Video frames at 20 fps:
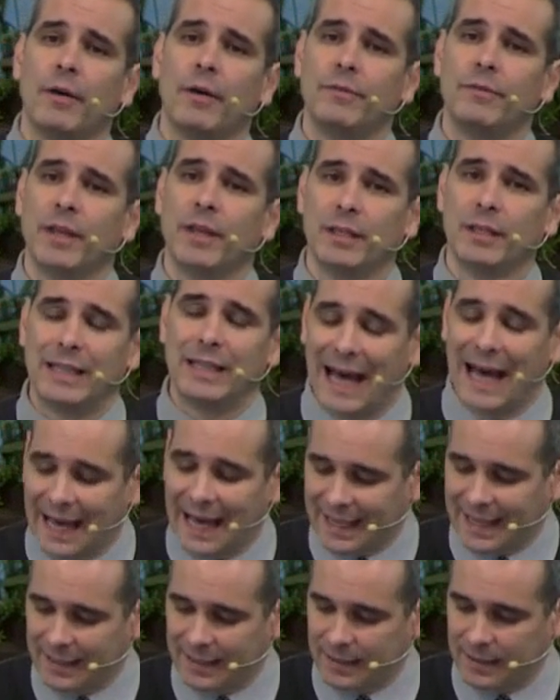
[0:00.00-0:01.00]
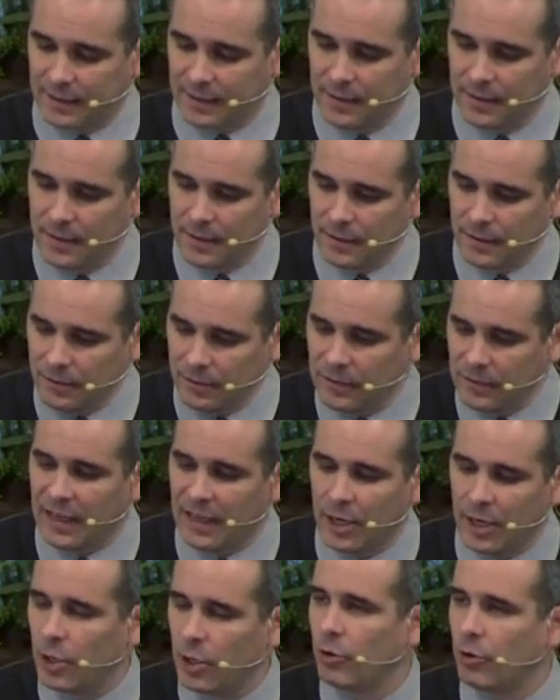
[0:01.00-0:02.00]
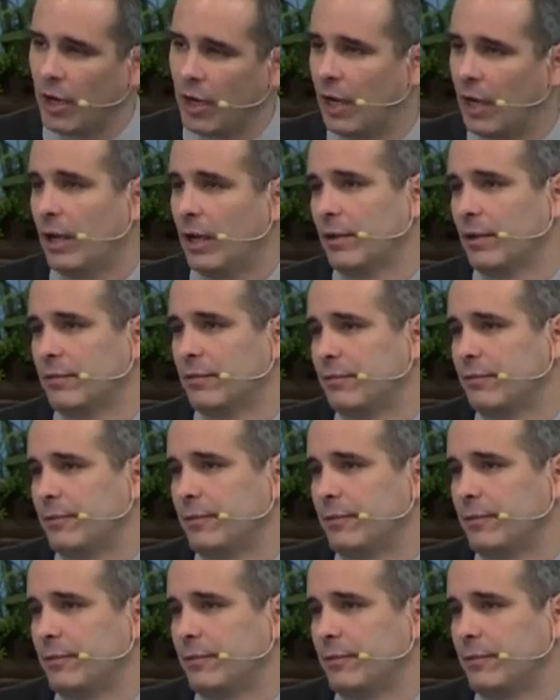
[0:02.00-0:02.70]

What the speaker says: the lack thereof?